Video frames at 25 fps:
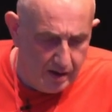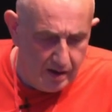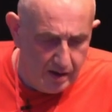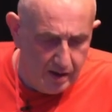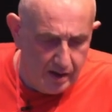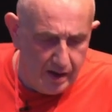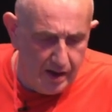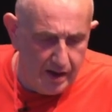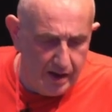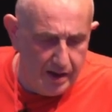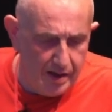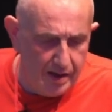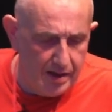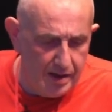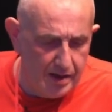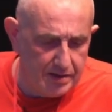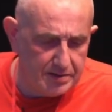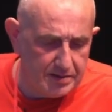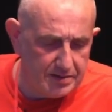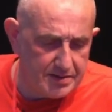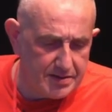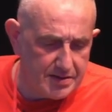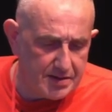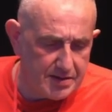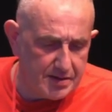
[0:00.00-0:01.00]
And
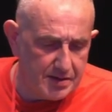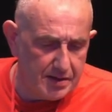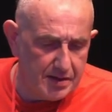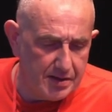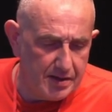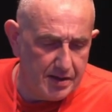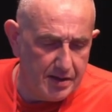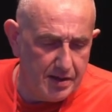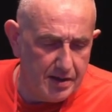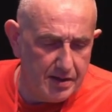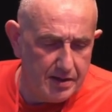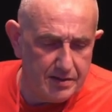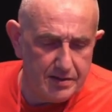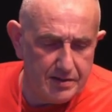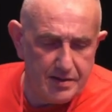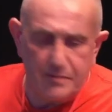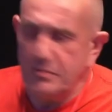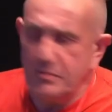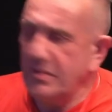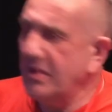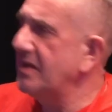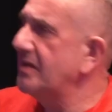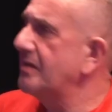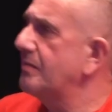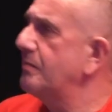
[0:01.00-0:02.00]
it
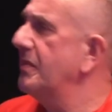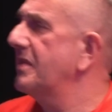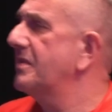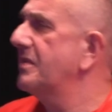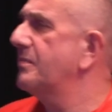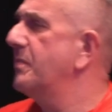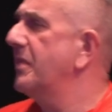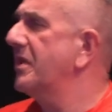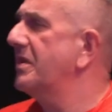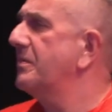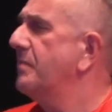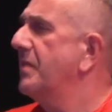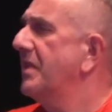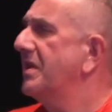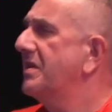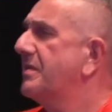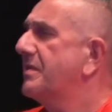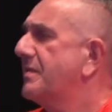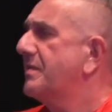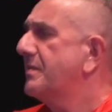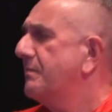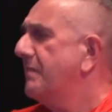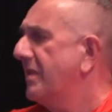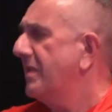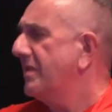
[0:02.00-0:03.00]
makes, makes, makes, makes,
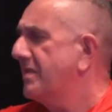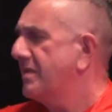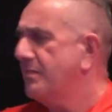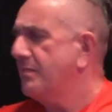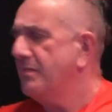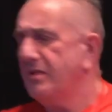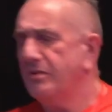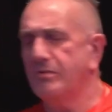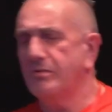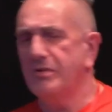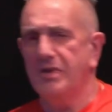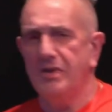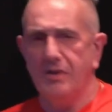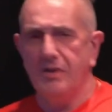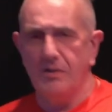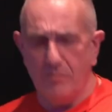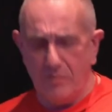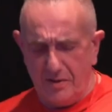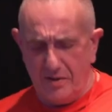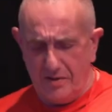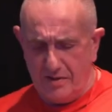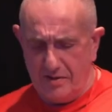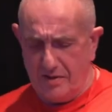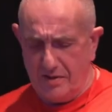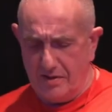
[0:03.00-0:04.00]
makes me really
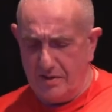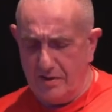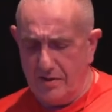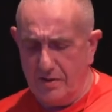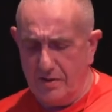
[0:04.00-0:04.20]
wonder,